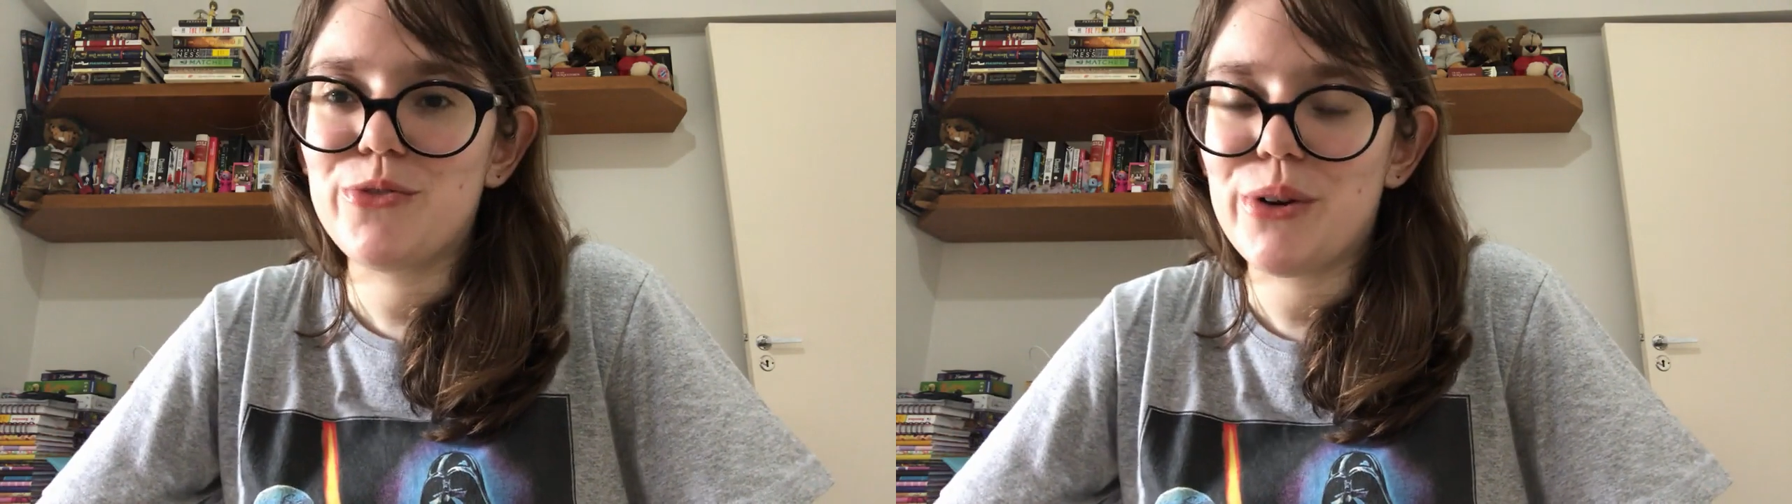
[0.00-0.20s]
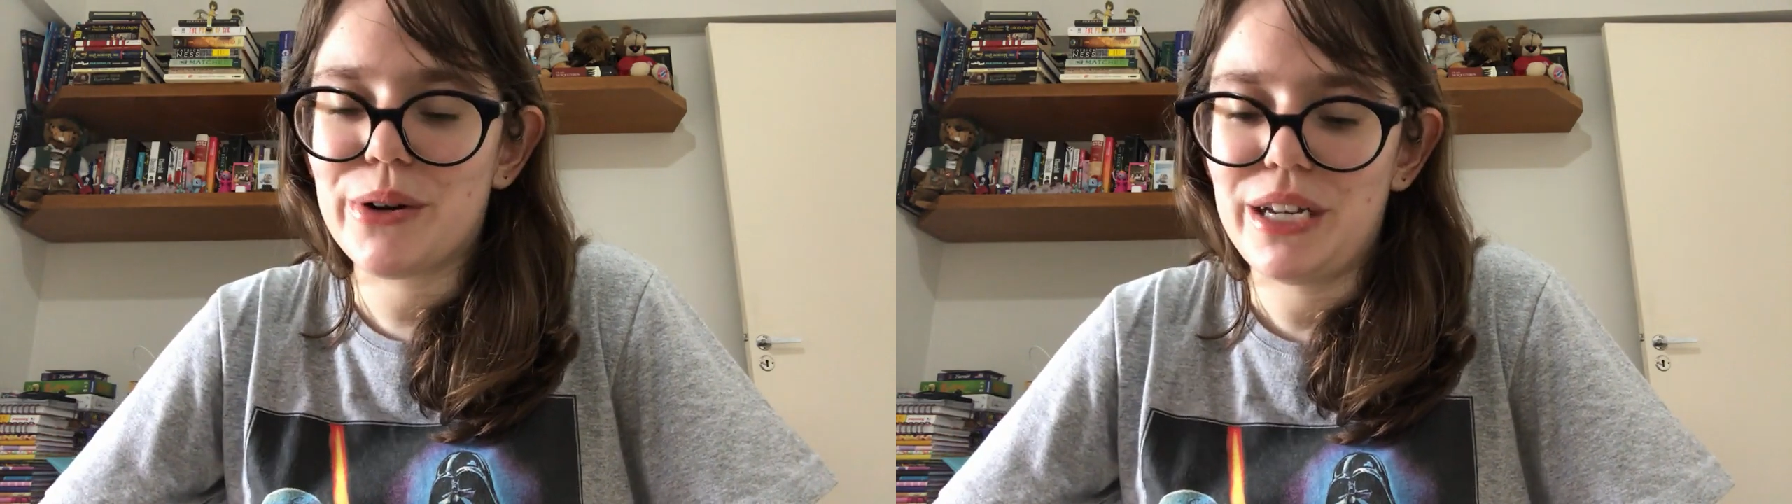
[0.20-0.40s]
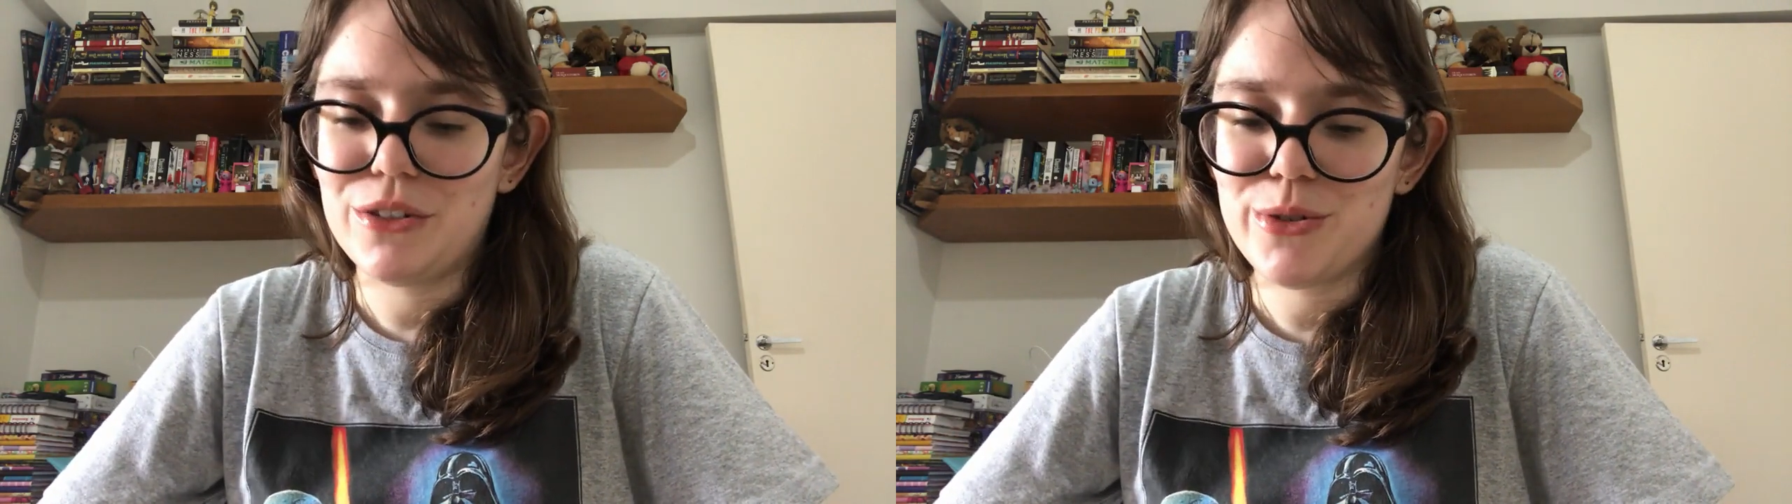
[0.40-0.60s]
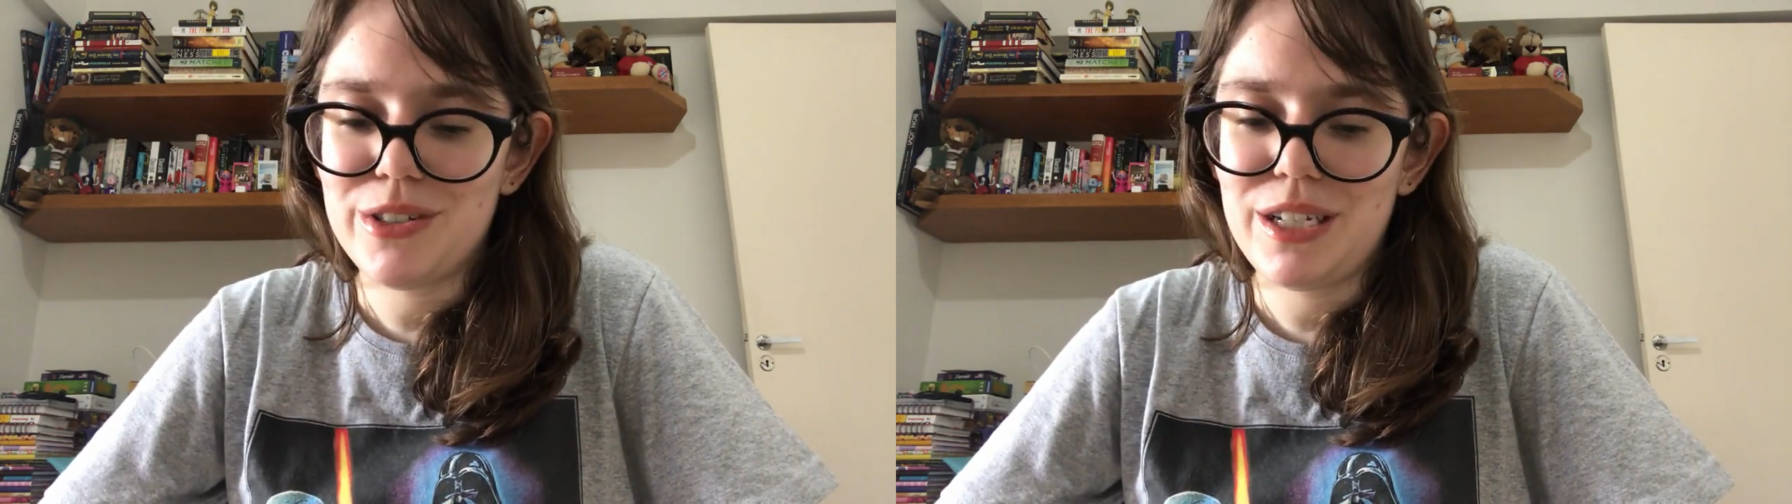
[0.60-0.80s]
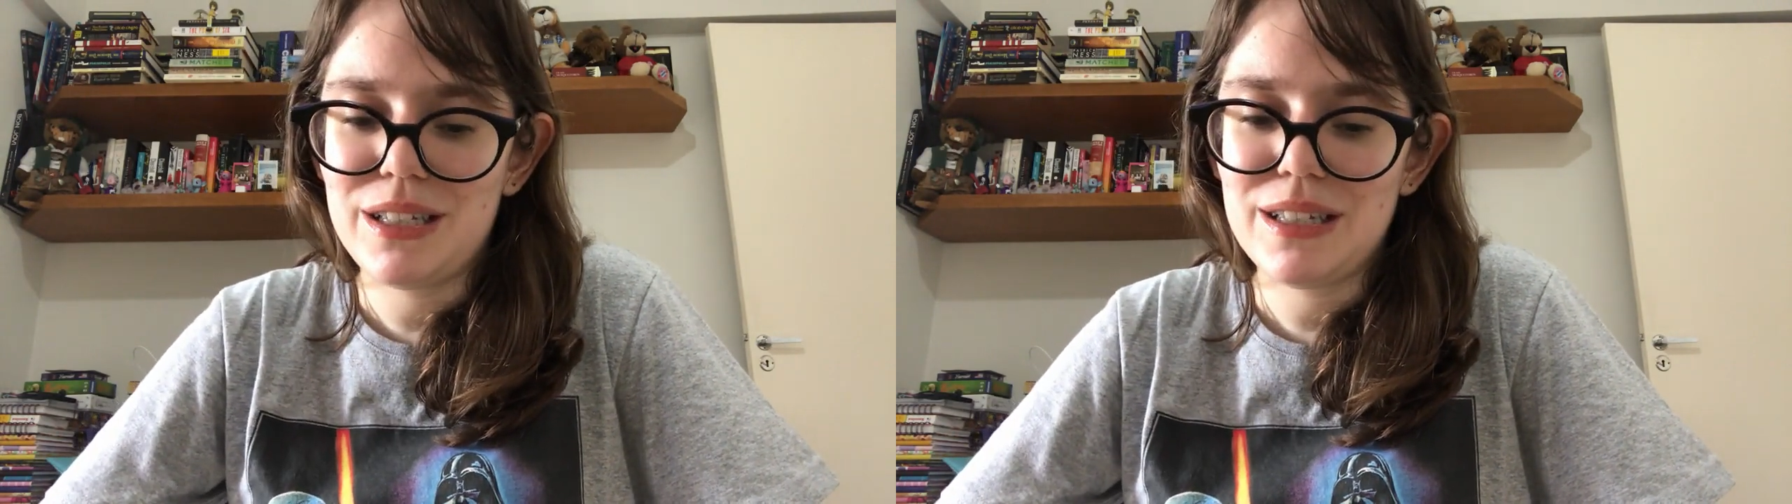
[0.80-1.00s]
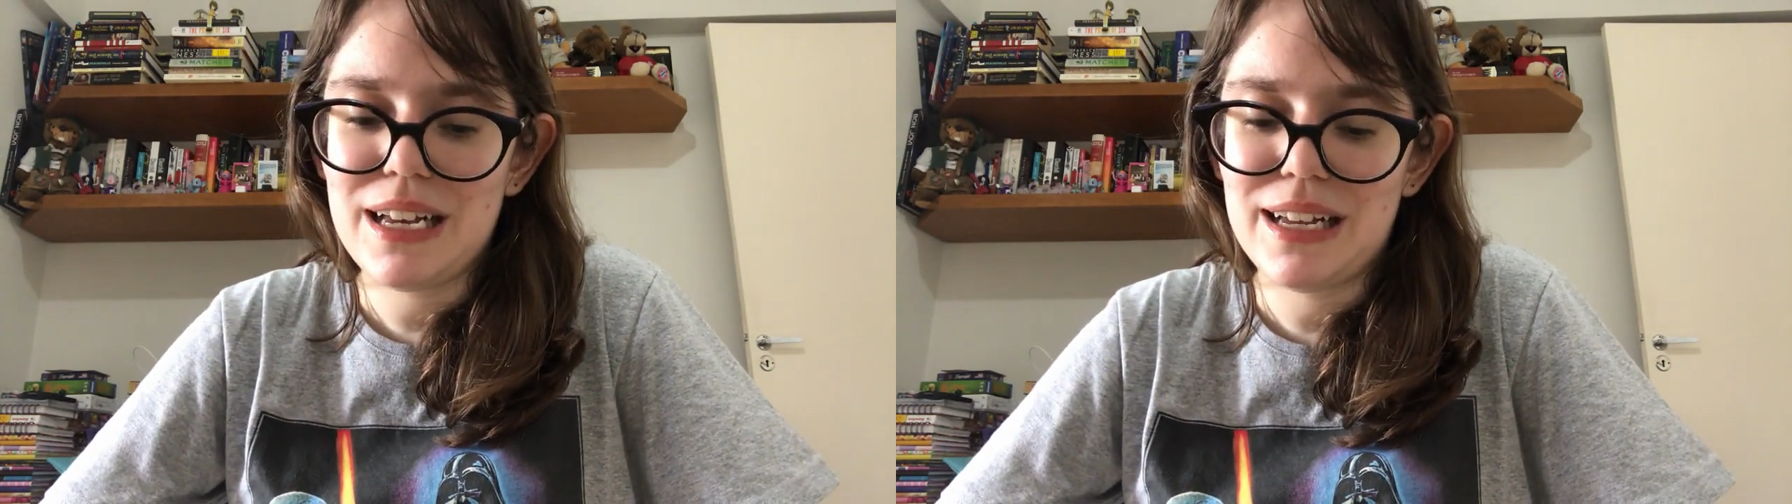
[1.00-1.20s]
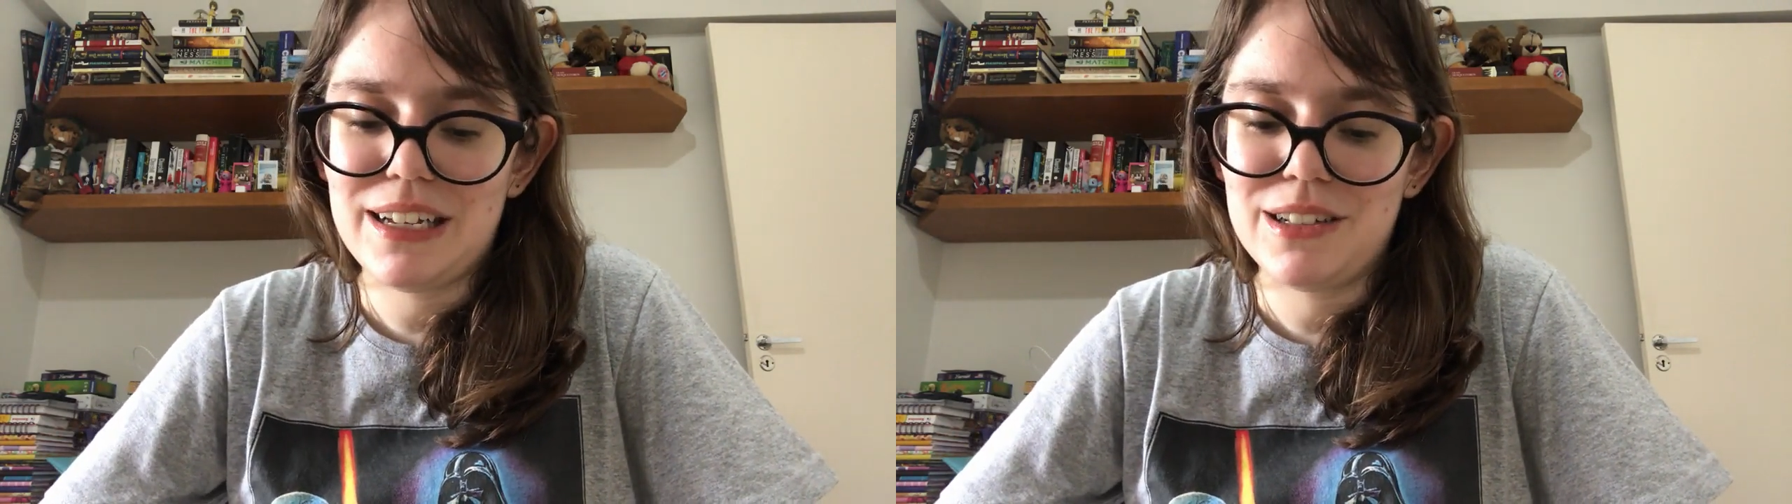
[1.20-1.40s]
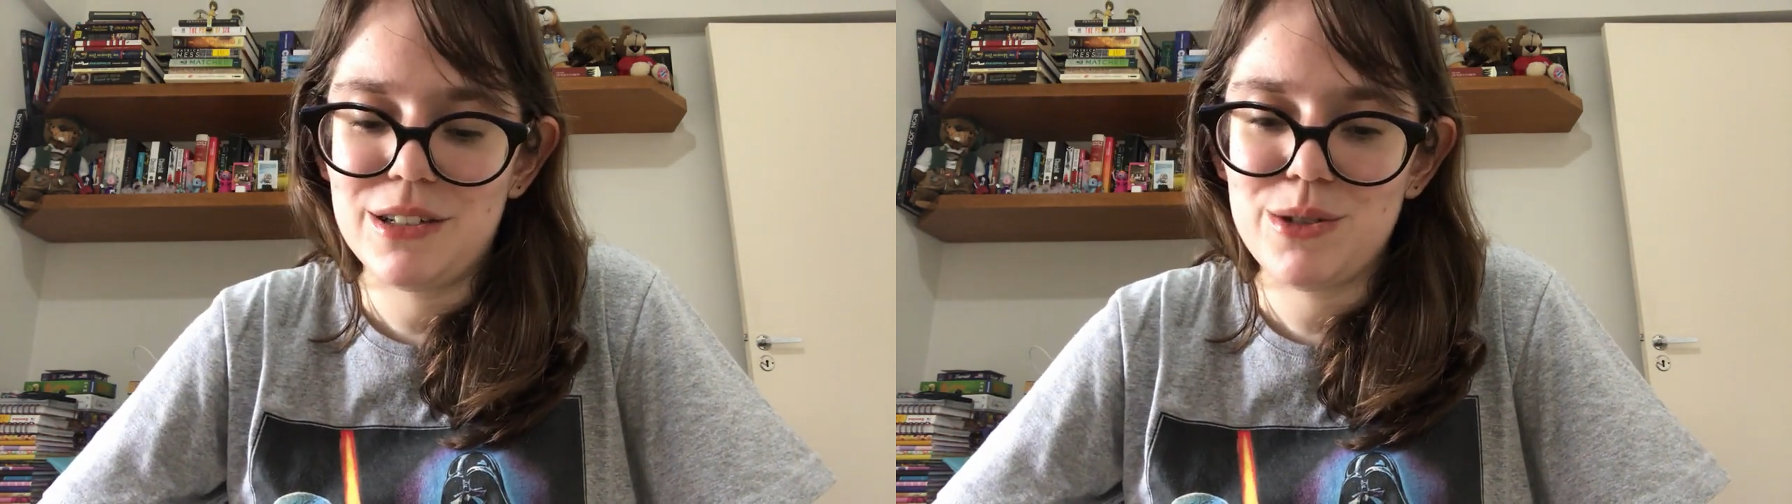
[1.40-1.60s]
very interesting
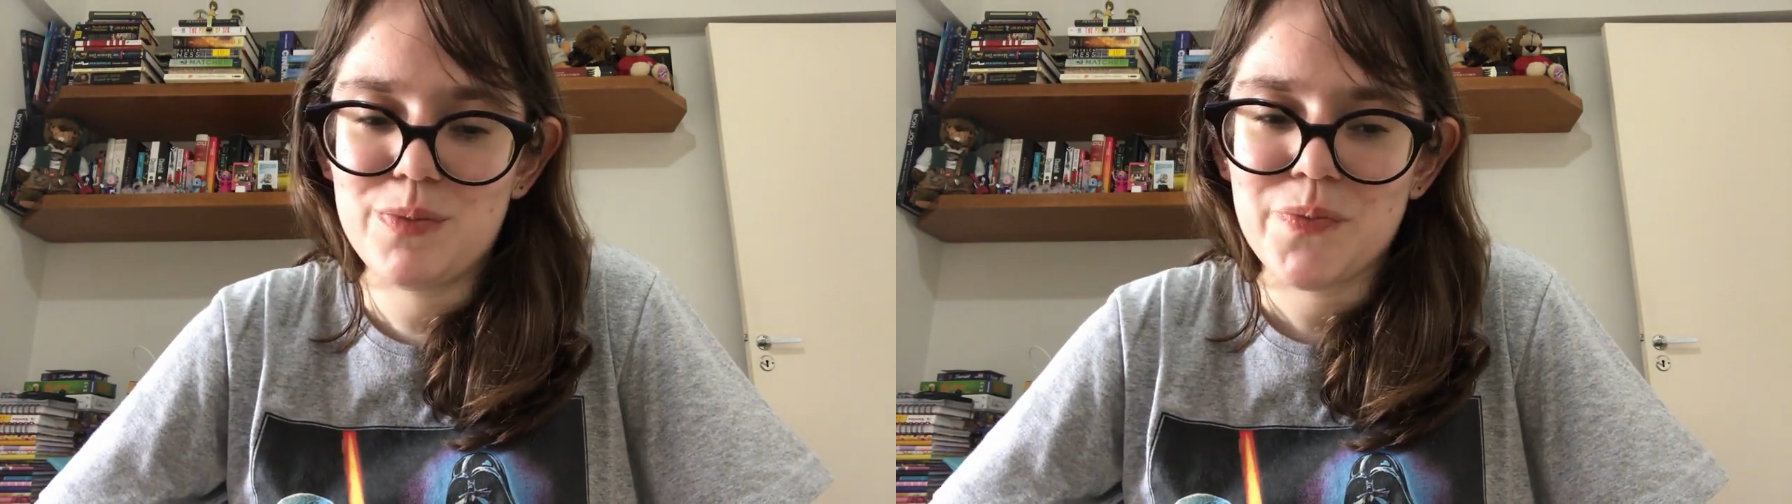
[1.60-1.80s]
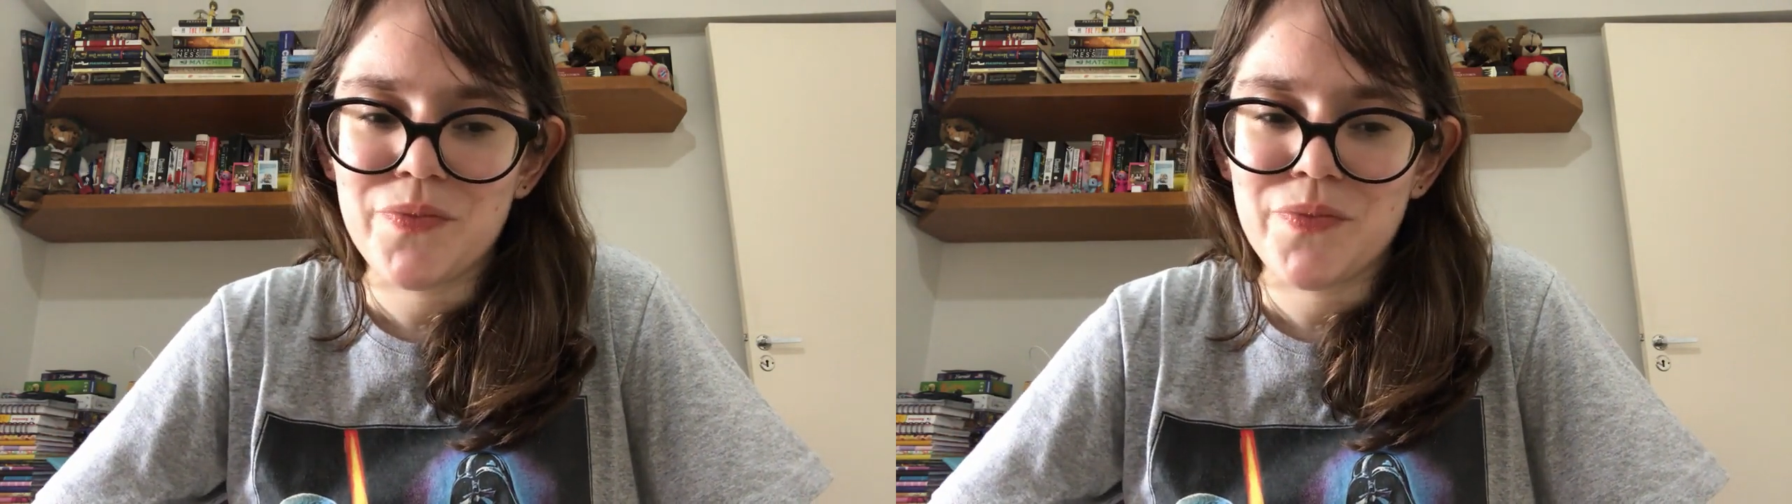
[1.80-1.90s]
and